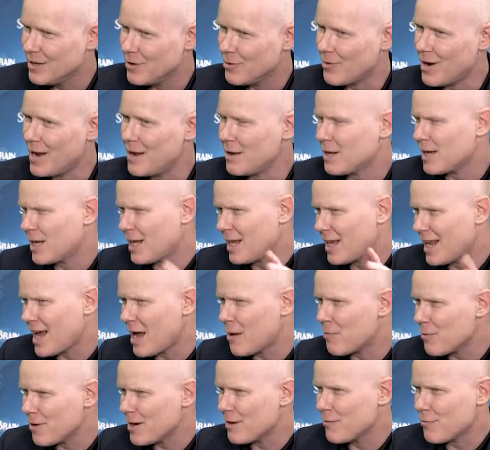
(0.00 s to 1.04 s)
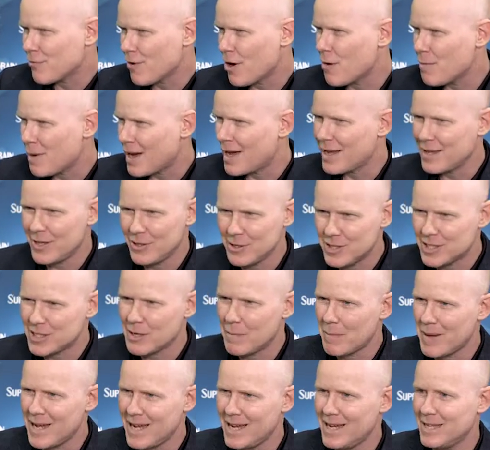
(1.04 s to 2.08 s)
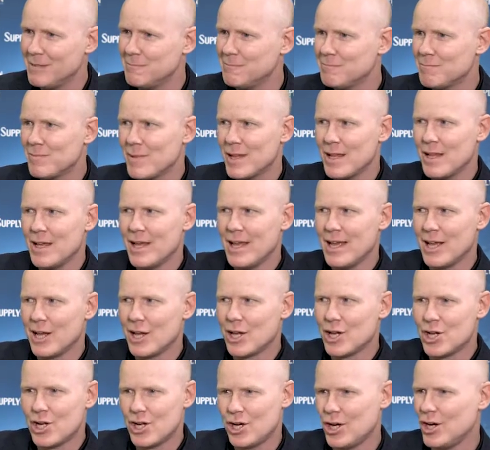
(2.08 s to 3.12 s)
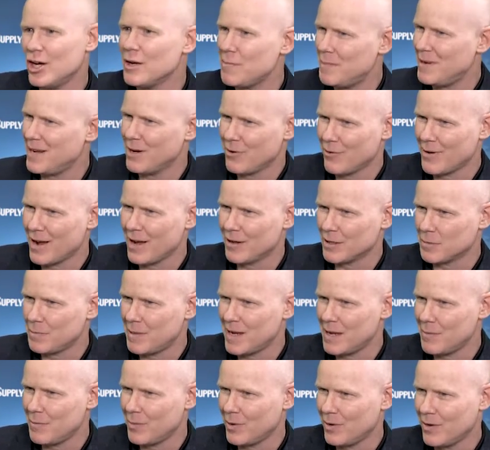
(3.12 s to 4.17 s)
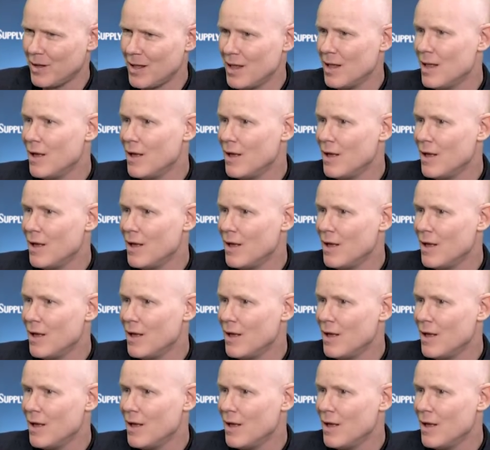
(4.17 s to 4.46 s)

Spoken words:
Right? Collaborative robot used to mean it could be around people.